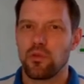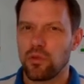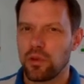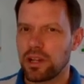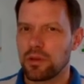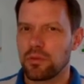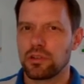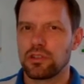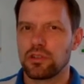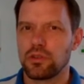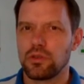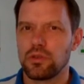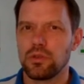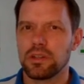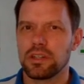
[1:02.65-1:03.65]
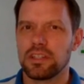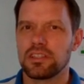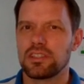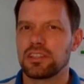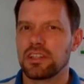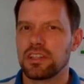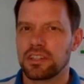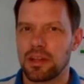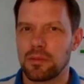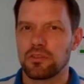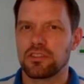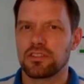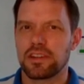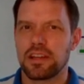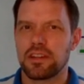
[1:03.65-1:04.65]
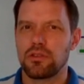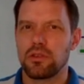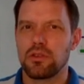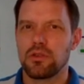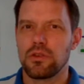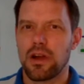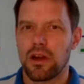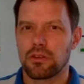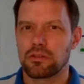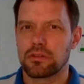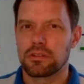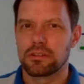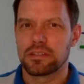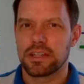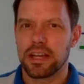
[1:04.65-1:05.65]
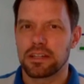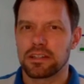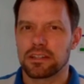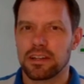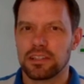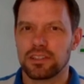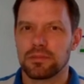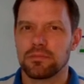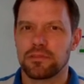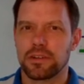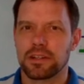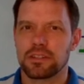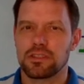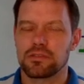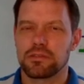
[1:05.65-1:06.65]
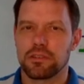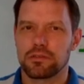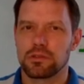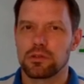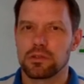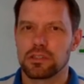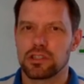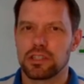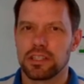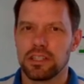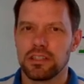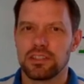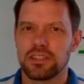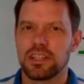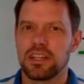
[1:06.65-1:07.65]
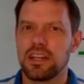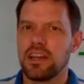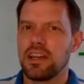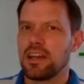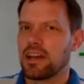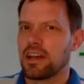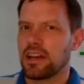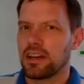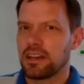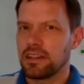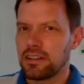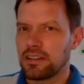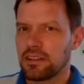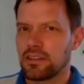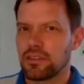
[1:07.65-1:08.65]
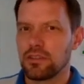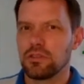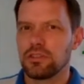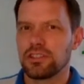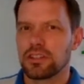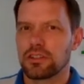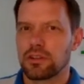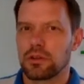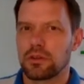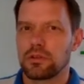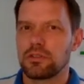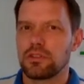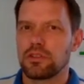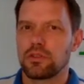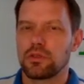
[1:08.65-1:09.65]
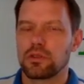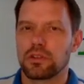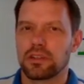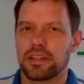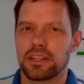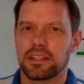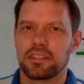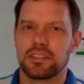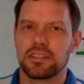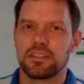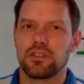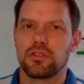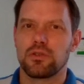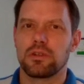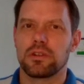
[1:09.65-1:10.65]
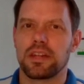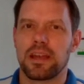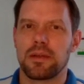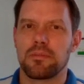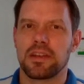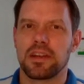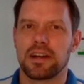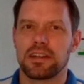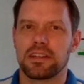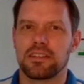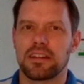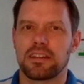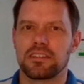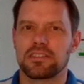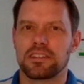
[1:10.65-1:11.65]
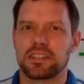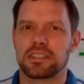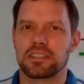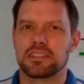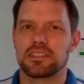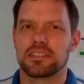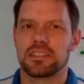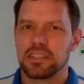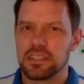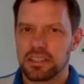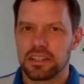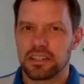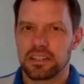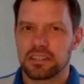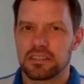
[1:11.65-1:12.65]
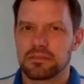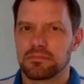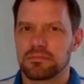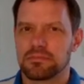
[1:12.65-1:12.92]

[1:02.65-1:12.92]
What I want to do is demonstrate to you how to create a custom function with Google Sheets and use the code to connect it to an API that is running in the internet.